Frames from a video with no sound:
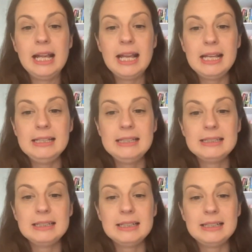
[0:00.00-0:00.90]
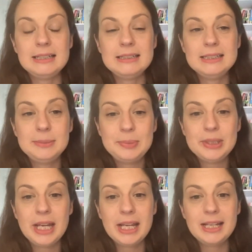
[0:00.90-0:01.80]
and the
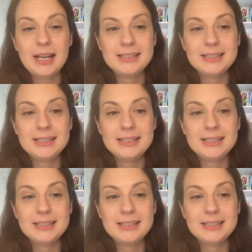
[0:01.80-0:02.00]
DPA